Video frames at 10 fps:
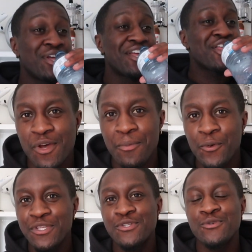so I'm
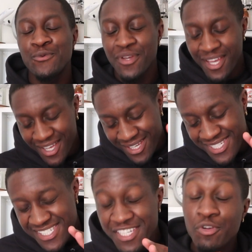going to
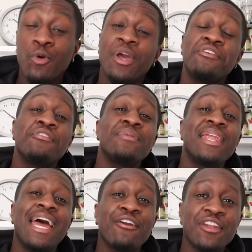steer away from that
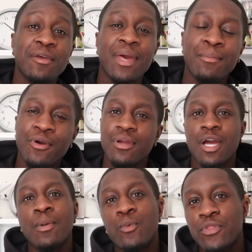acronym, and I'm going to
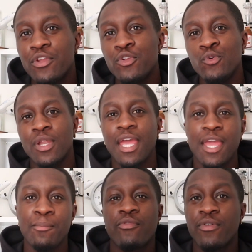come up with a new
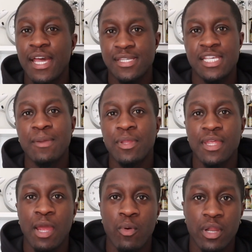name for that segment
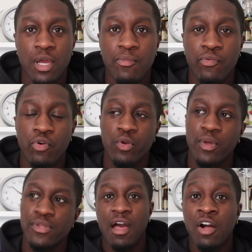that I want to come forward
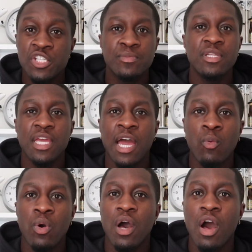with. Ultimately, I
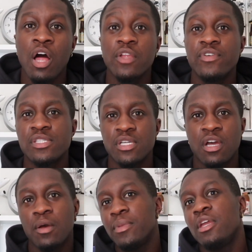want all of us to
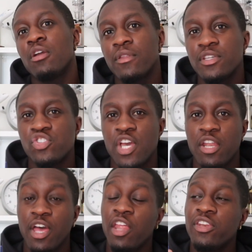come here on this
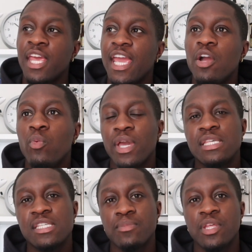channel and take away
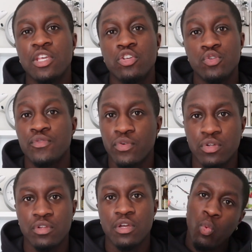something
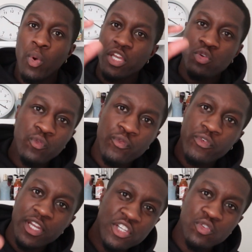useful. When you
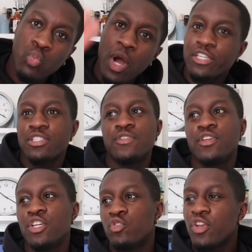finish watching this
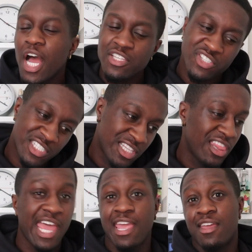video, not just
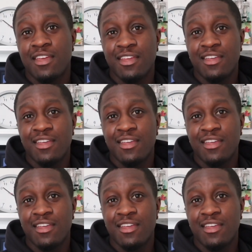like